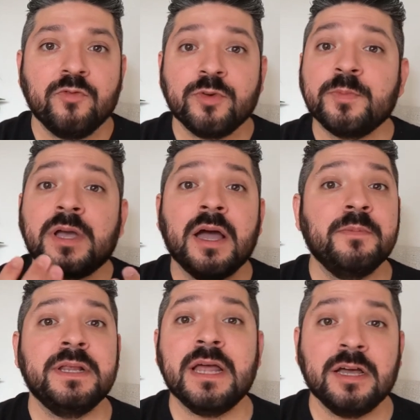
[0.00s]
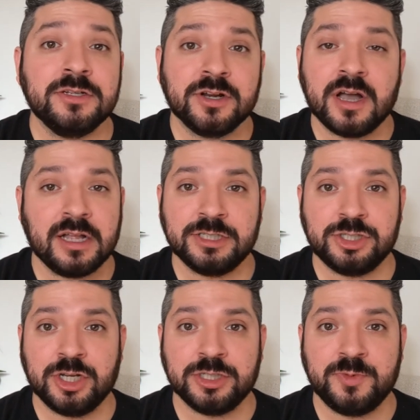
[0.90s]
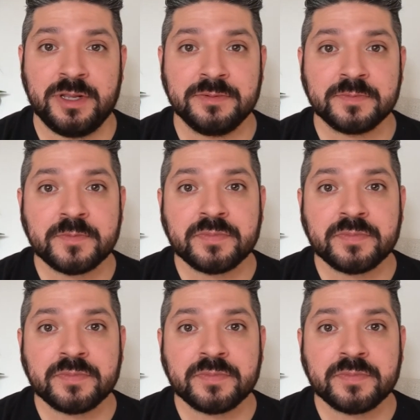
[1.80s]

from coming under God's judgment.